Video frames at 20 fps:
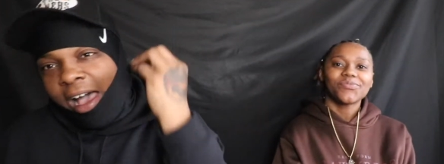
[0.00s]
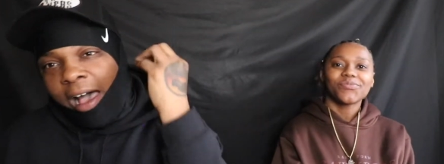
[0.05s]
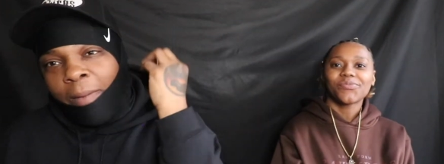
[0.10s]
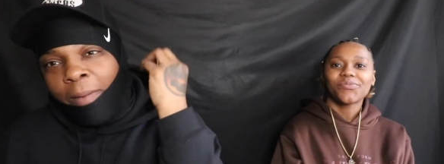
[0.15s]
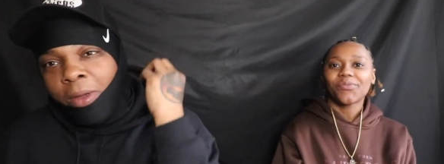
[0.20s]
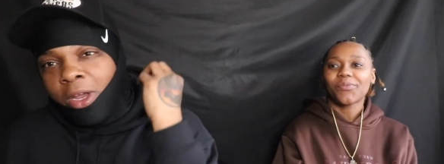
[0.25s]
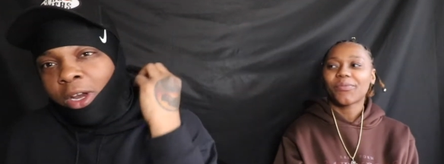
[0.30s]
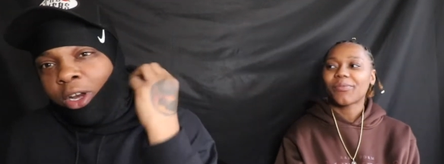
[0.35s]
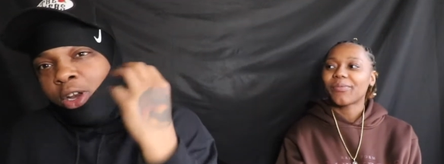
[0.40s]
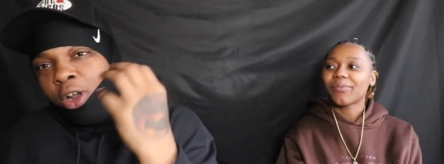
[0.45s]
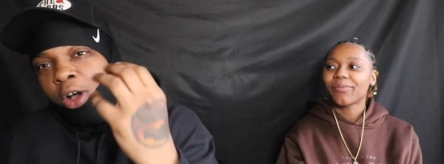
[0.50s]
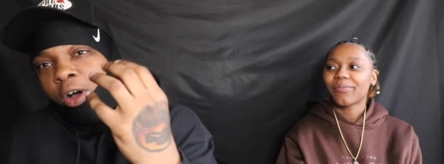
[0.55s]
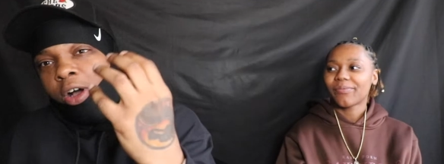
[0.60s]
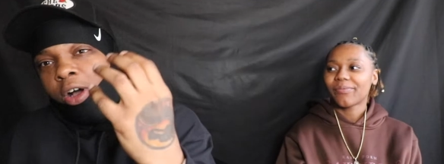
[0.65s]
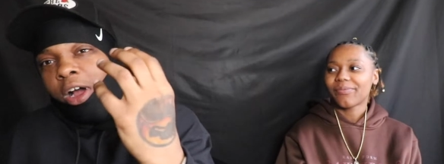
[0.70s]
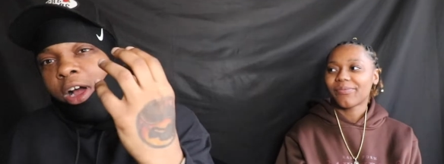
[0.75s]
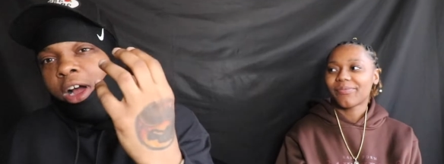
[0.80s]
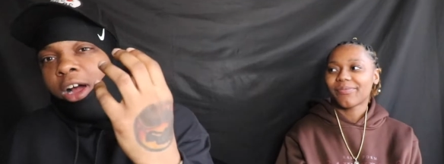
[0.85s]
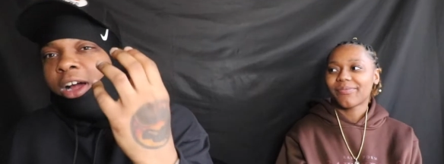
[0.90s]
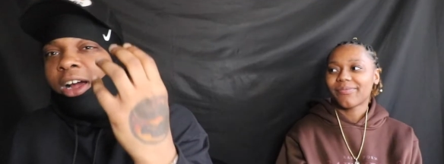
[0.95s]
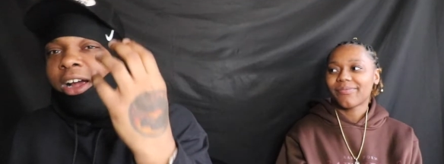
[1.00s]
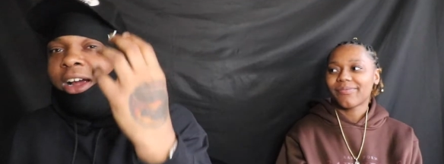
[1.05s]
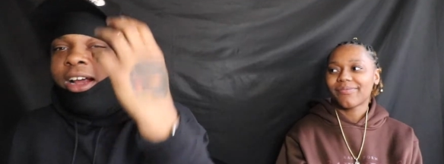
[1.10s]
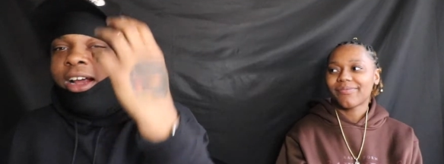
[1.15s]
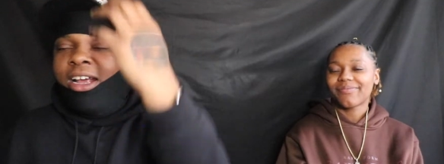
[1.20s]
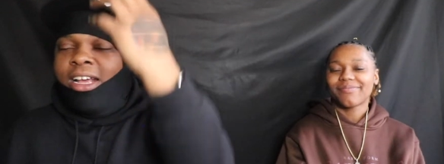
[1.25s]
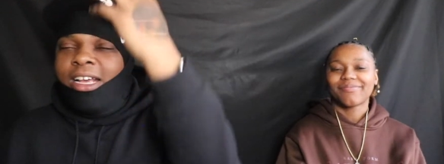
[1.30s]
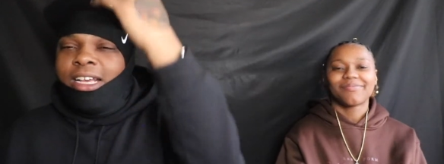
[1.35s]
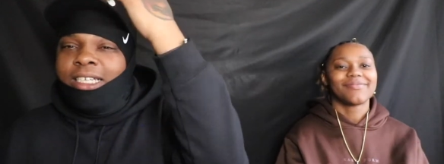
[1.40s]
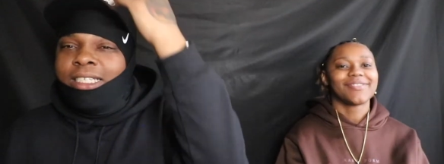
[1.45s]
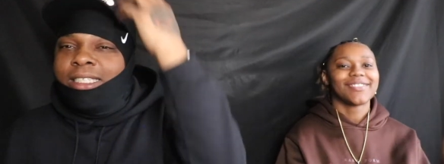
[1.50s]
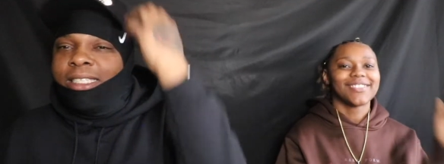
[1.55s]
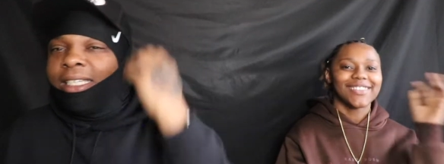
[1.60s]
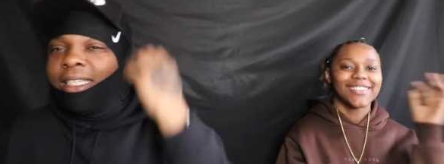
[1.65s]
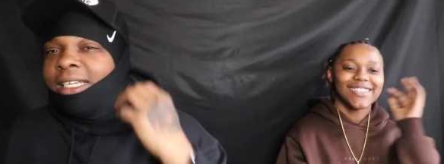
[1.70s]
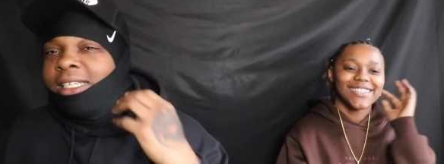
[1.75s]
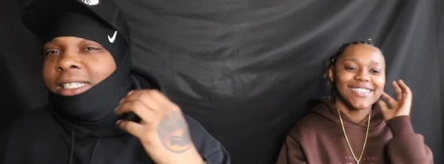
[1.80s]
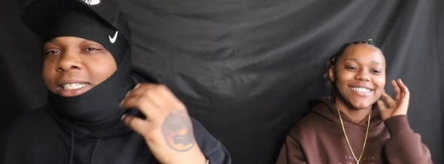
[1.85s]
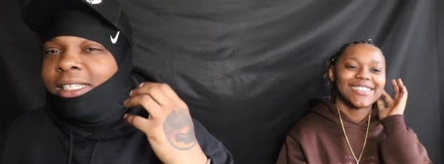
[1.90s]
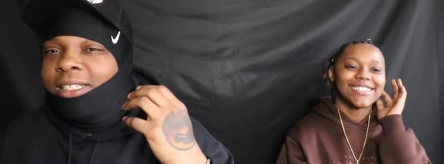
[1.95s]
Speaker 1: I've been knowing her
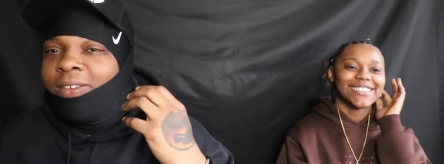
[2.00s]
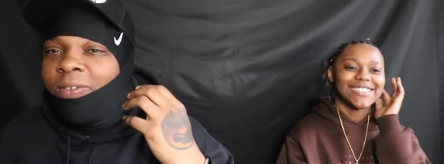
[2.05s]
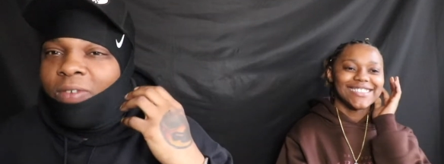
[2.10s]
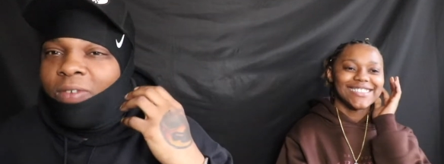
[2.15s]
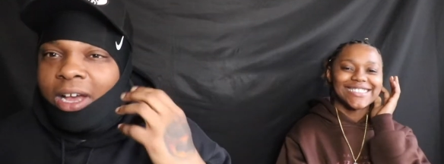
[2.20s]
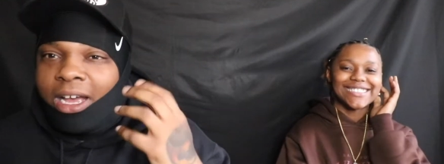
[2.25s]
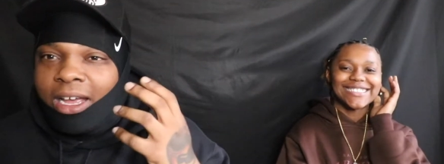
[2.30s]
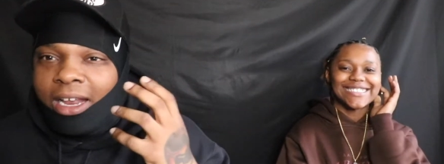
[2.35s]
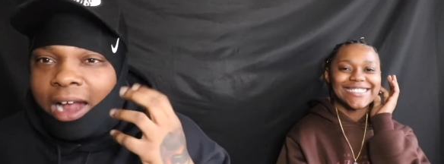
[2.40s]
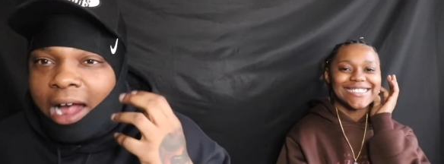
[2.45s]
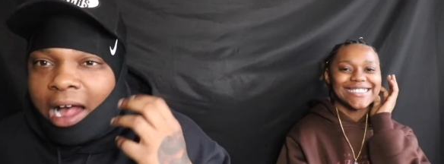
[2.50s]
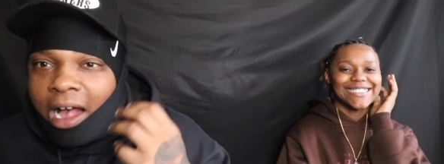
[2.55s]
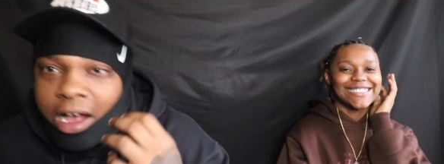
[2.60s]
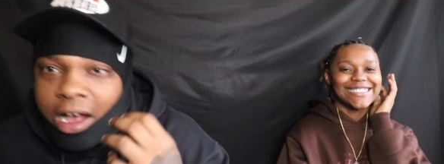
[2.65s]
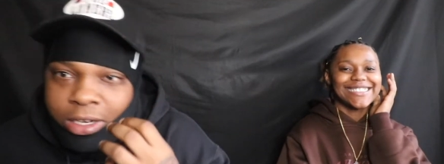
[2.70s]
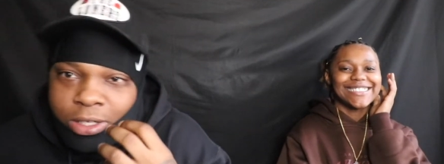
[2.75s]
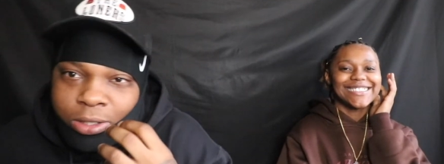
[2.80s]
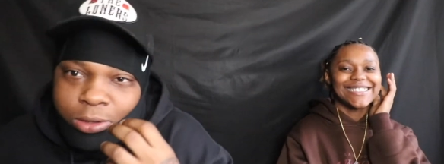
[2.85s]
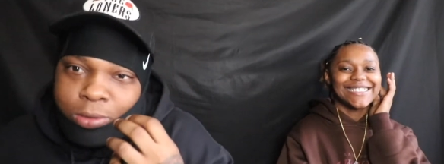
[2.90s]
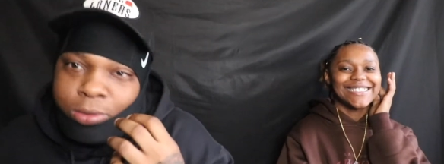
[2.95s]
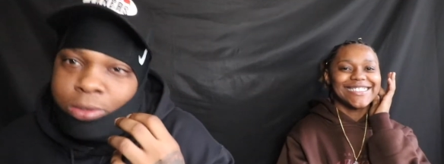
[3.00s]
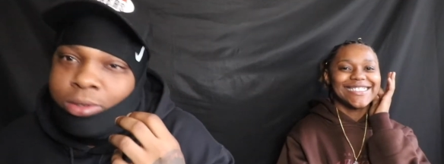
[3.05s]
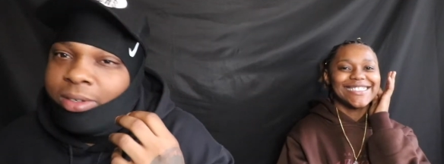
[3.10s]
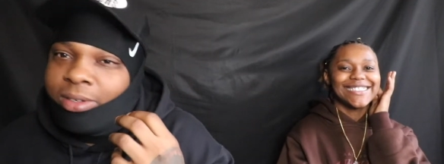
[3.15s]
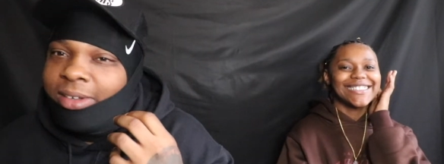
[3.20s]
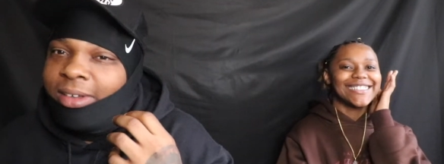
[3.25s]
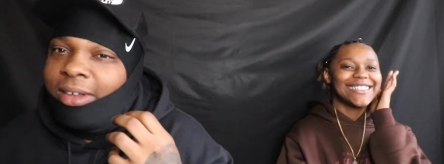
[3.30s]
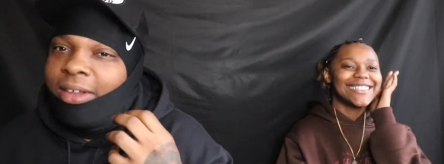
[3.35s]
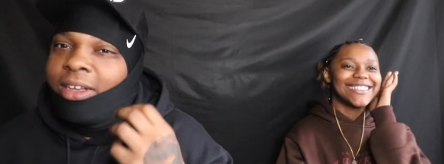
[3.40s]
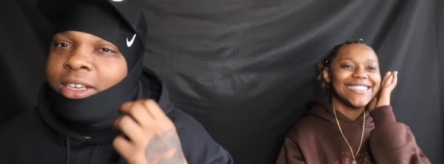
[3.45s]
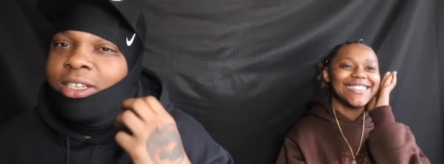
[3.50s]
since fucking high school,